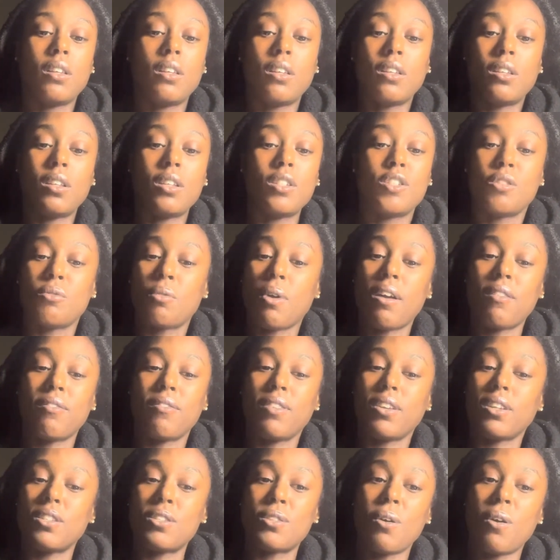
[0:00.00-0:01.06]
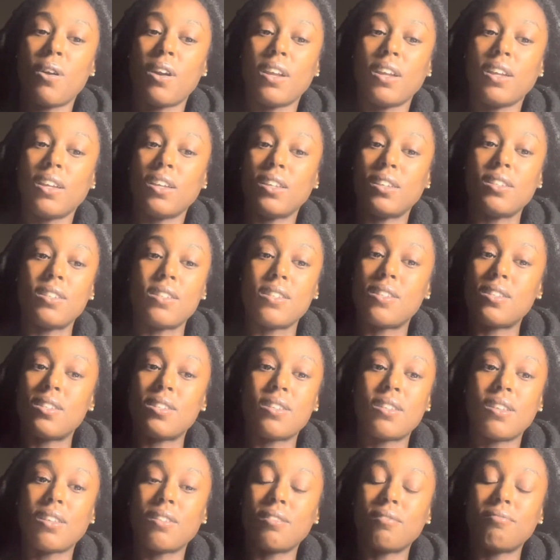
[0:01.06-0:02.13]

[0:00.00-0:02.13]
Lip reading: that you are victorious.